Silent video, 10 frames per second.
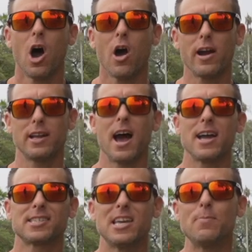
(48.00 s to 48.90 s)
All right
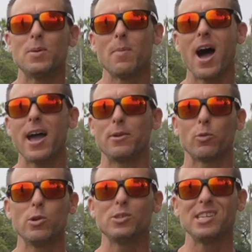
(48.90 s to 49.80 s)
guys, keep in mind, we're
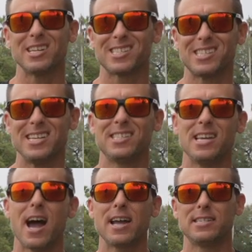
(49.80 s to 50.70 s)
using a
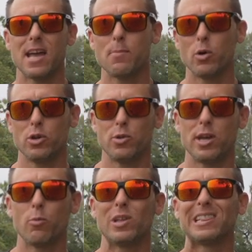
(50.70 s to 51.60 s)
CZI demo
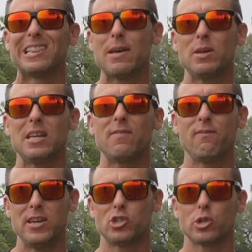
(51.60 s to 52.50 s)
unit with limited
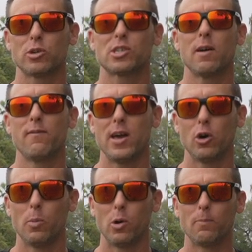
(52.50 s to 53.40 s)
features
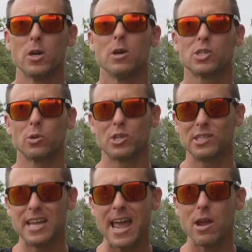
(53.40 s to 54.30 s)
available. So
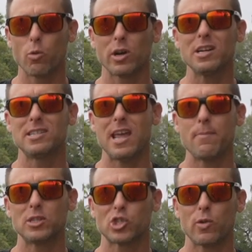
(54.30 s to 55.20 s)
today we're gonna
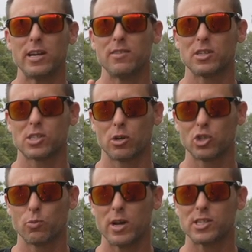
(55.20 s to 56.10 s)
demonstrate in the
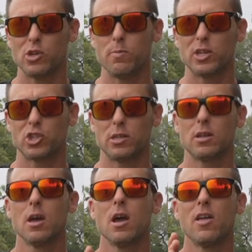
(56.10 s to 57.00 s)
search and rescue mission,
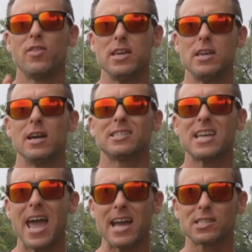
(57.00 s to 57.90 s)
the
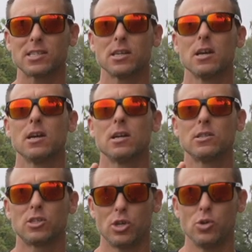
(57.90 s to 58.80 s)
text
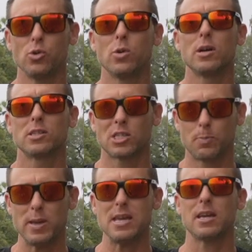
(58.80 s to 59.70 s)
to
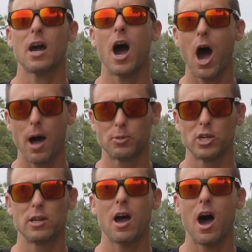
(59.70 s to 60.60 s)
speak
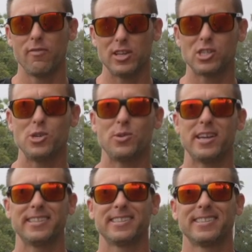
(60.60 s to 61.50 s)
option on this unit.